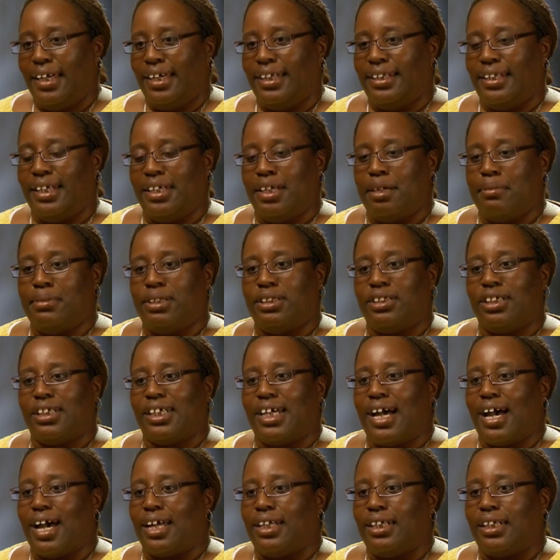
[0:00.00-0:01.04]
in the image of
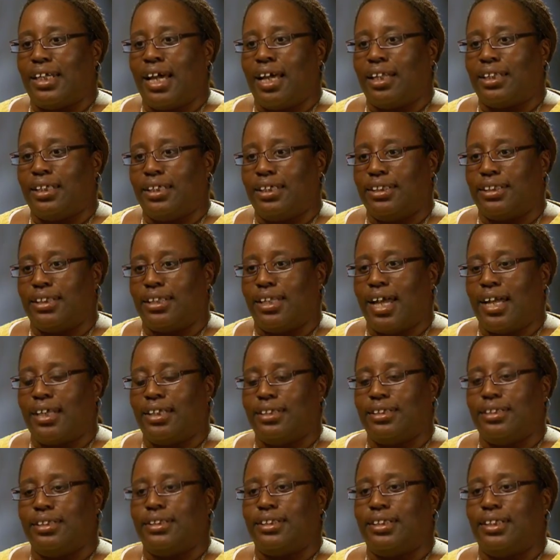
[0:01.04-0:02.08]
God and after his
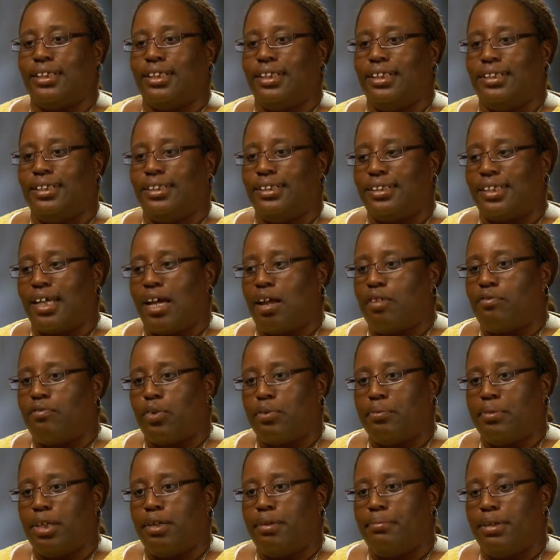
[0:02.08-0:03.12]
likeness, and he designed
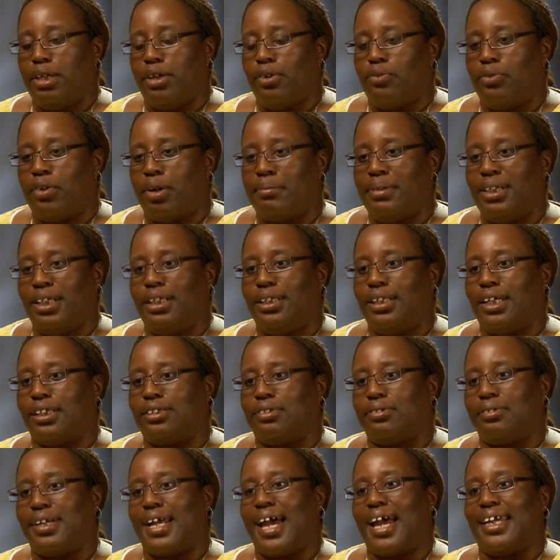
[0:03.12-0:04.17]
for me to be a woman, and
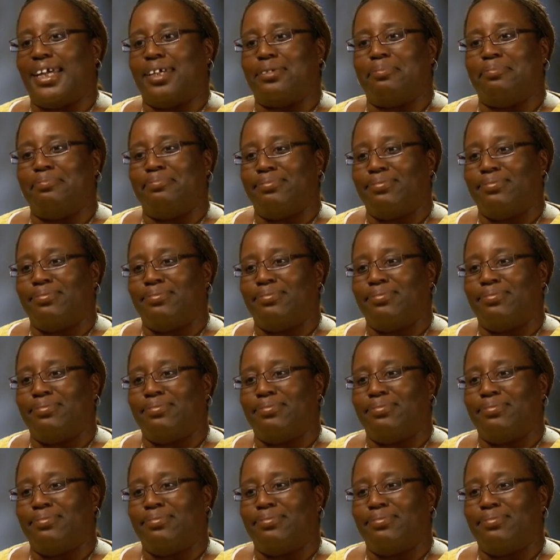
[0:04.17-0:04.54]
that's what I am.